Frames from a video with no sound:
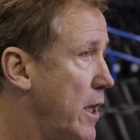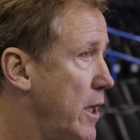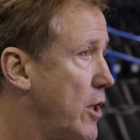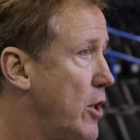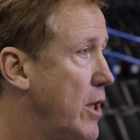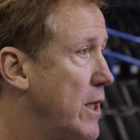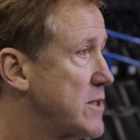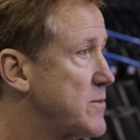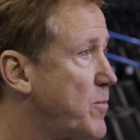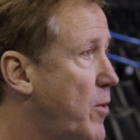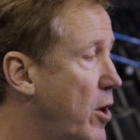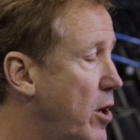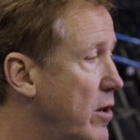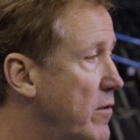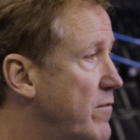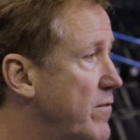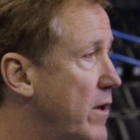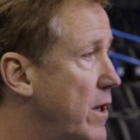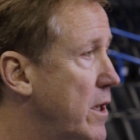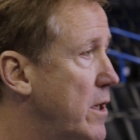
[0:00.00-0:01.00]
You know, as part
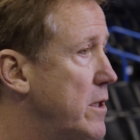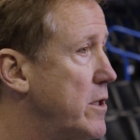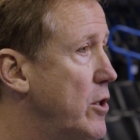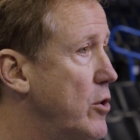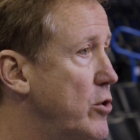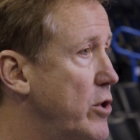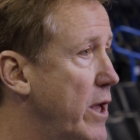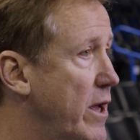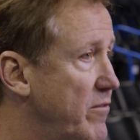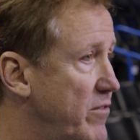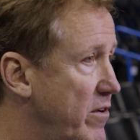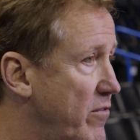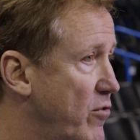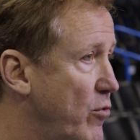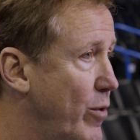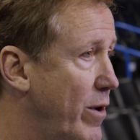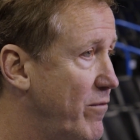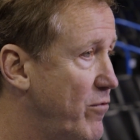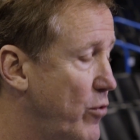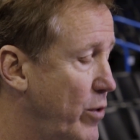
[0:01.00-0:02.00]
of, you know, you have
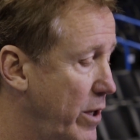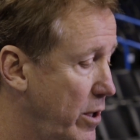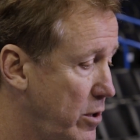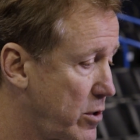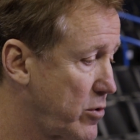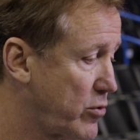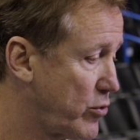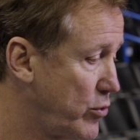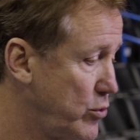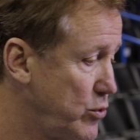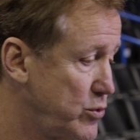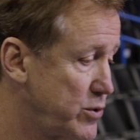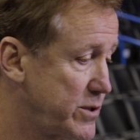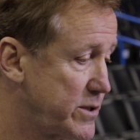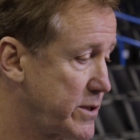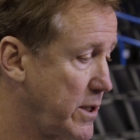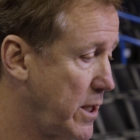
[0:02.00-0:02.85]
different refereeing crews.